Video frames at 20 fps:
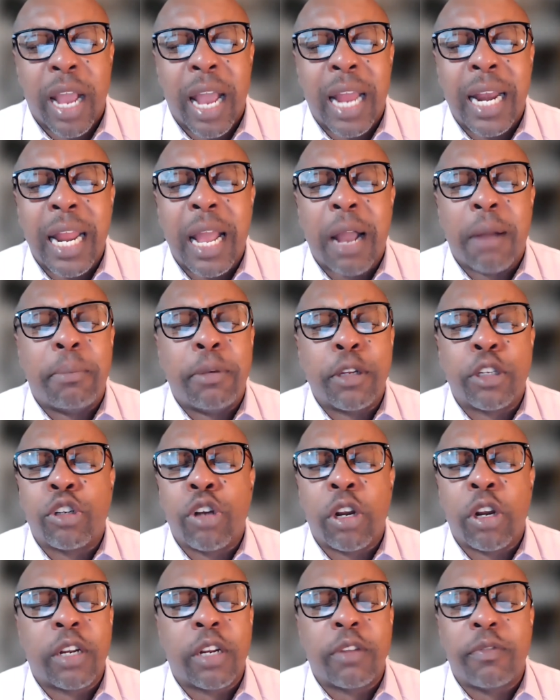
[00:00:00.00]
and help
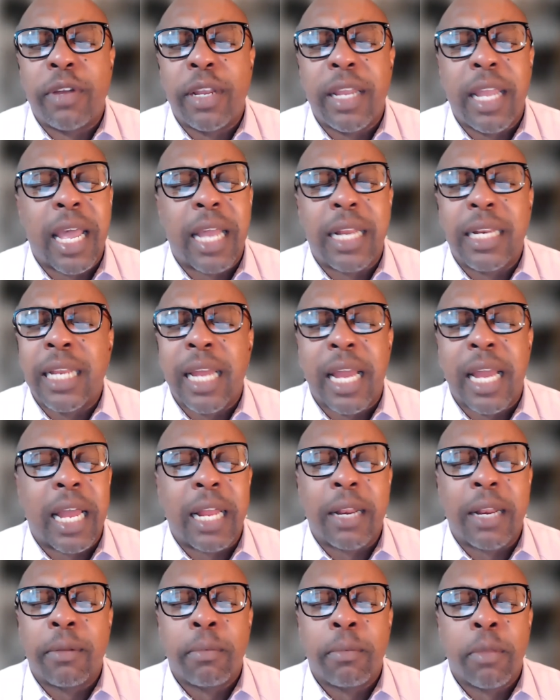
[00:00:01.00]
us not to forget
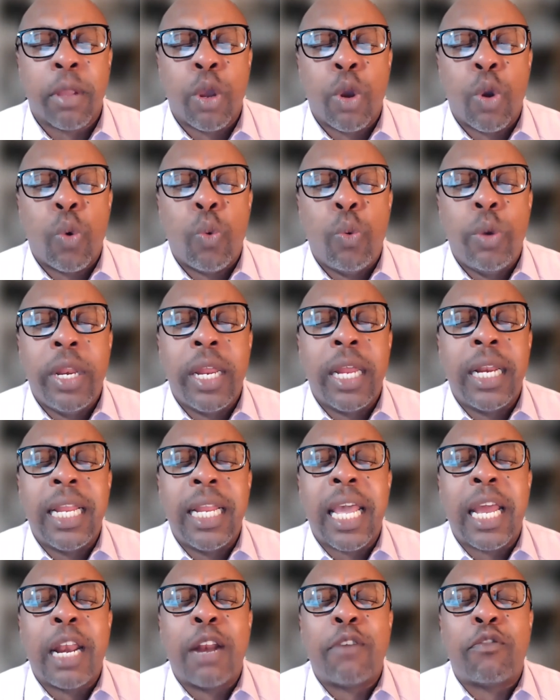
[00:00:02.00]
that. We didn't
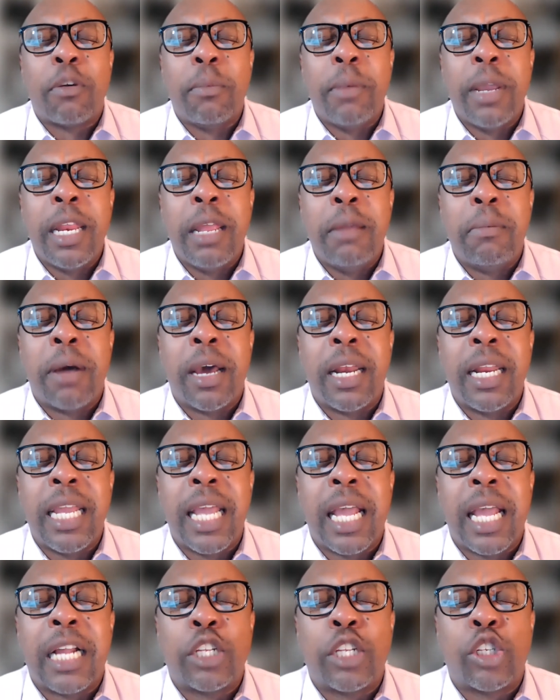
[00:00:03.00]
get it from
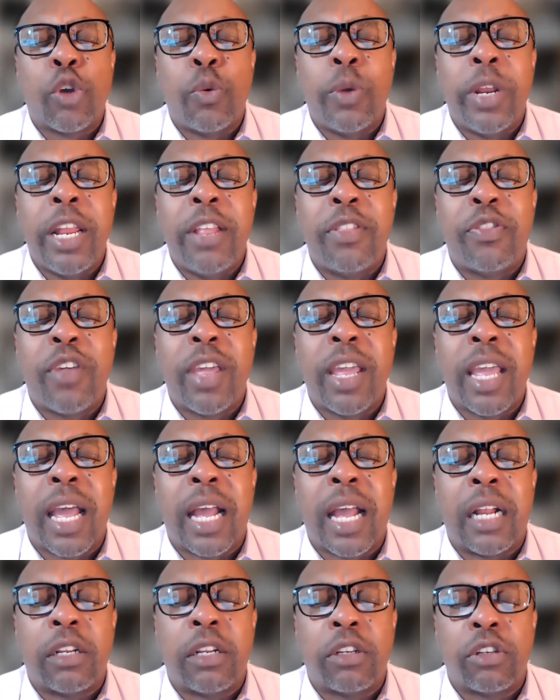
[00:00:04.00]
anybody else or anything
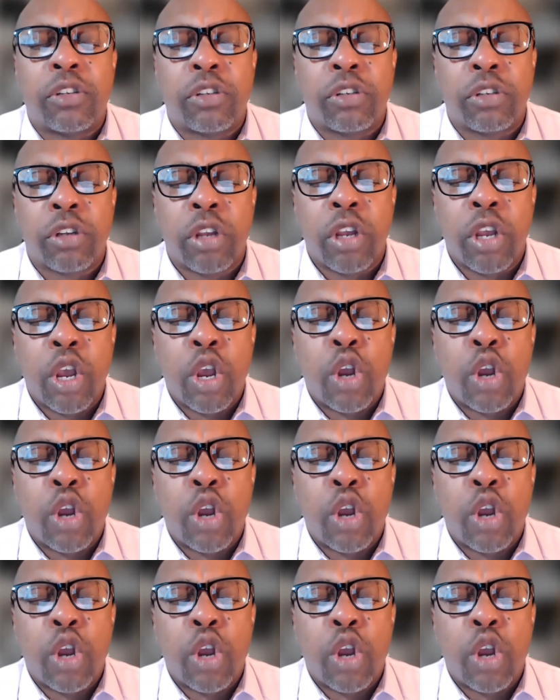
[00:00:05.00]
else,